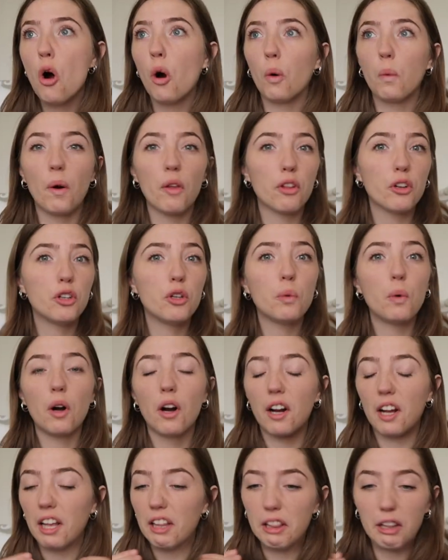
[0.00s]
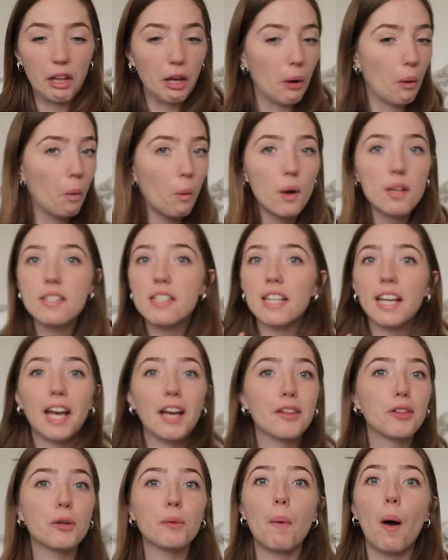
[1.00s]
or whether you are a linguistic
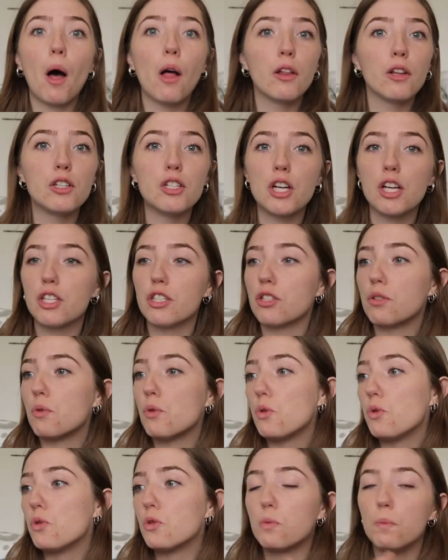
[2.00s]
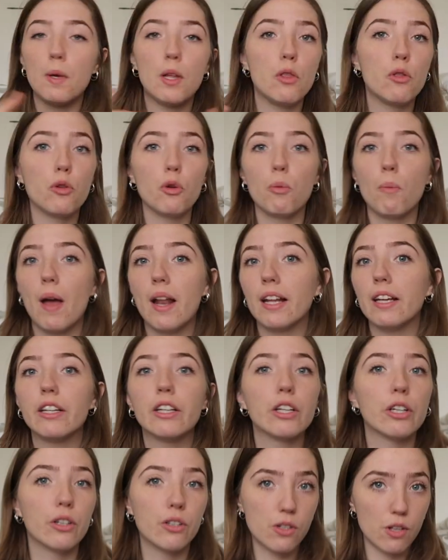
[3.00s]
anthropologist who's been through many
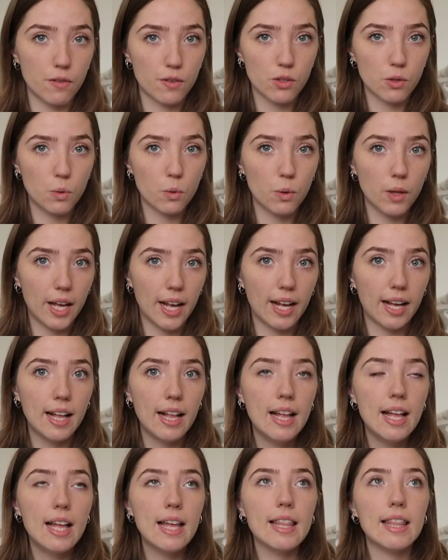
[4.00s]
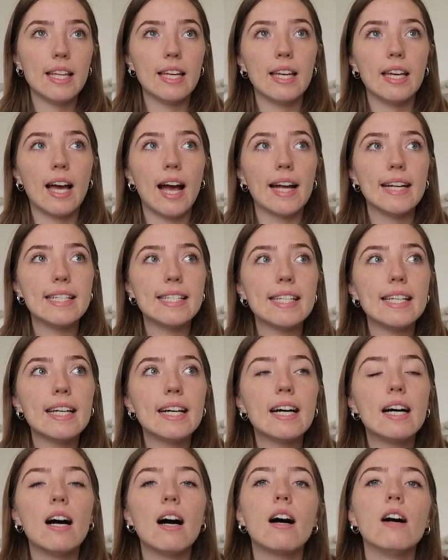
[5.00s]
years of schooling. The
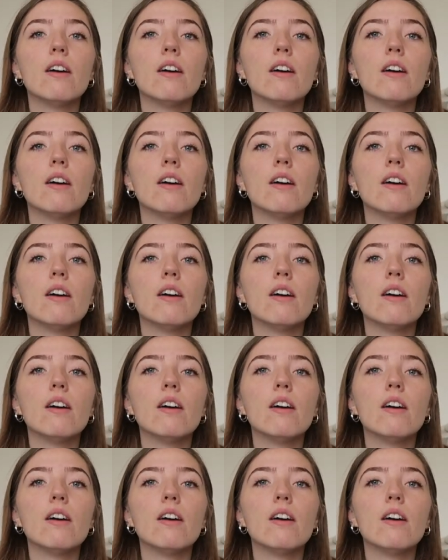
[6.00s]
idea